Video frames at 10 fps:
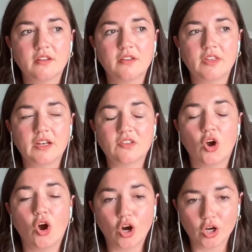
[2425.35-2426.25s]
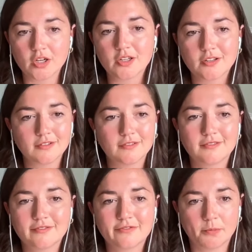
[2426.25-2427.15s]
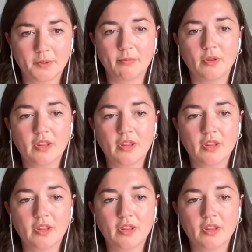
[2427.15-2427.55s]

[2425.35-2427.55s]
that it's hard for people.